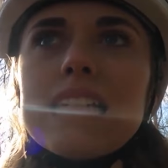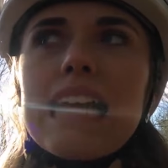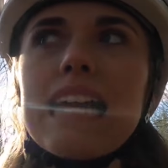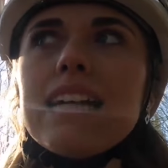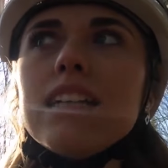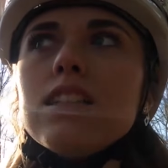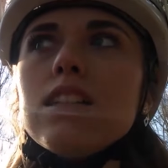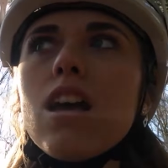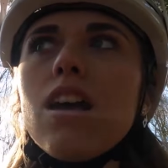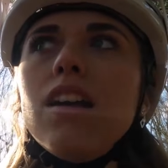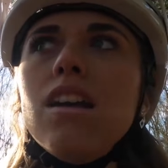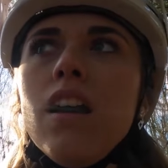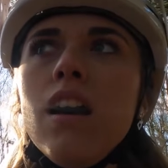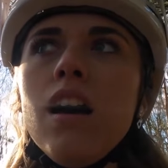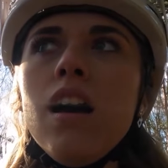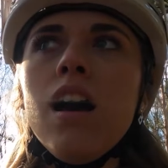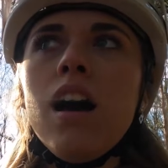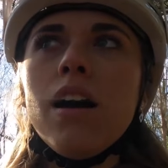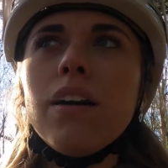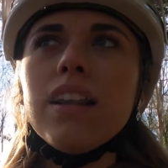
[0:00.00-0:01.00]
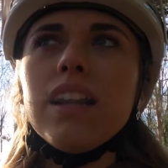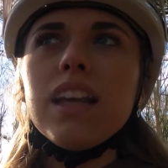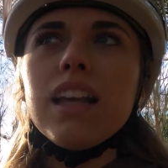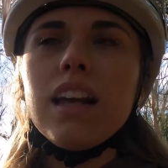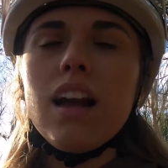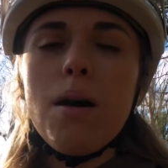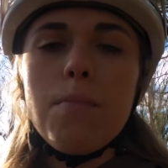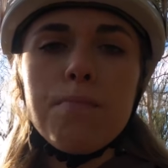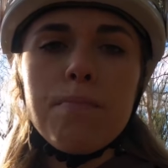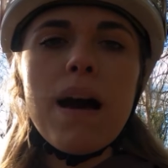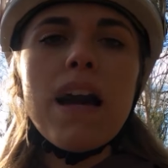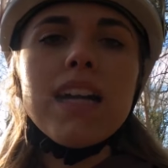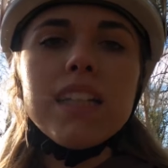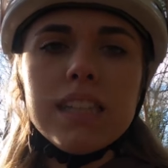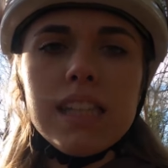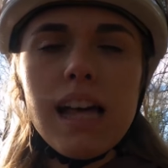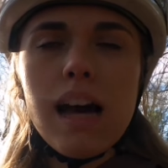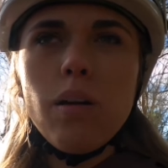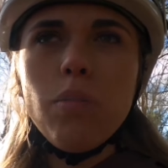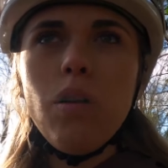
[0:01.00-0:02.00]
today. So I'm going to come back
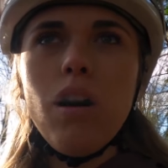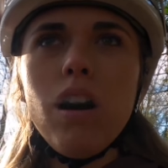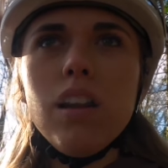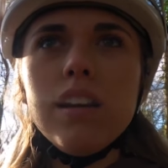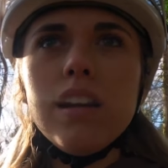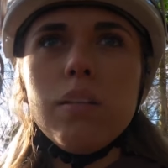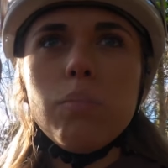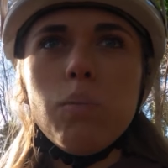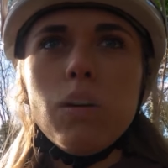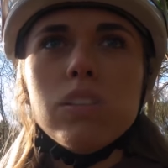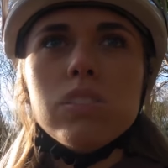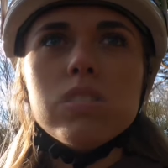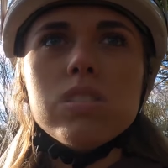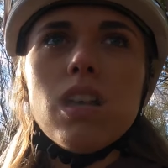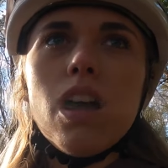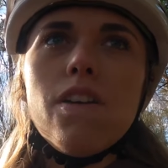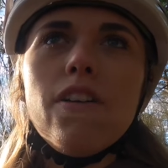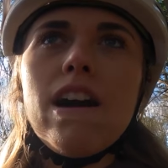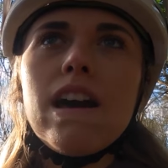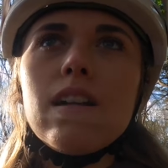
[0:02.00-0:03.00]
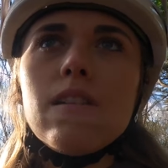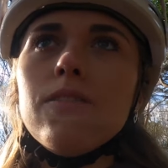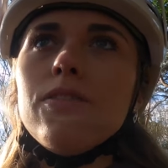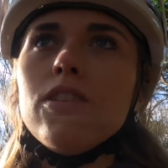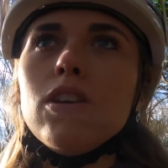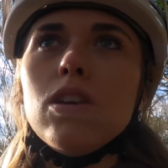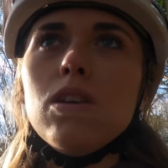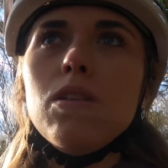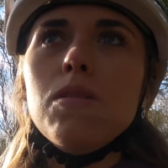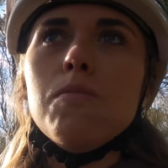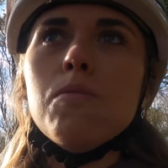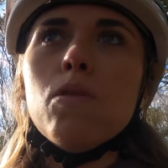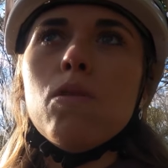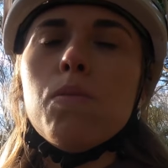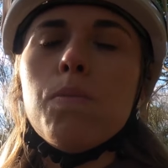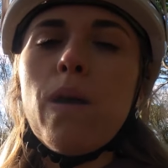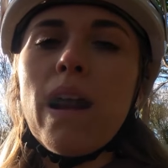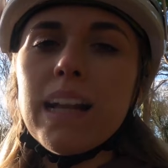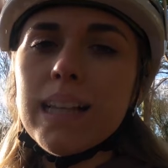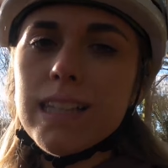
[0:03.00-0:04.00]
to that one once I've had a few
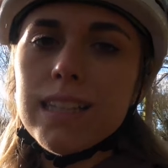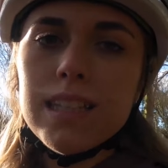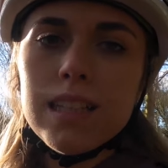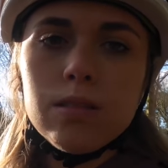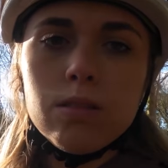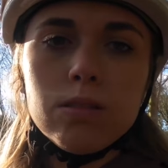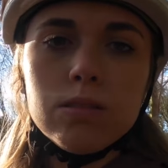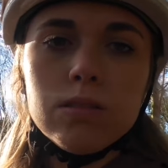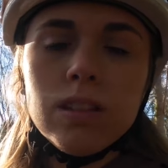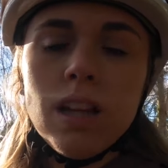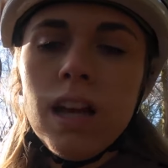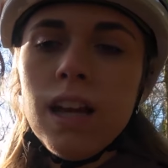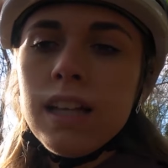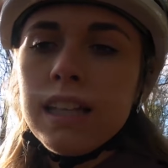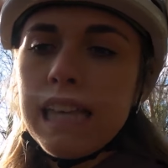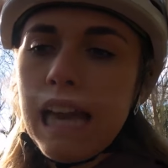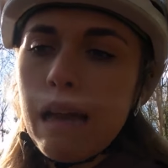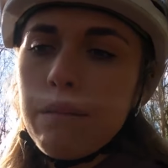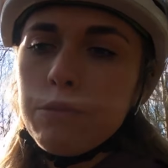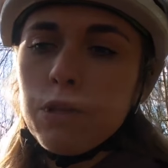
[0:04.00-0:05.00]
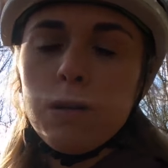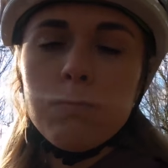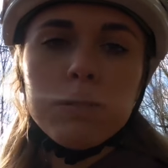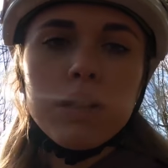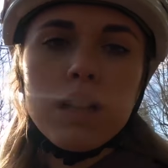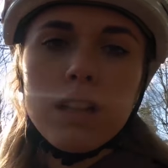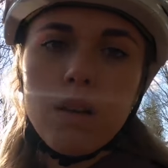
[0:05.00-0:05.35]
more practices on gap jumps.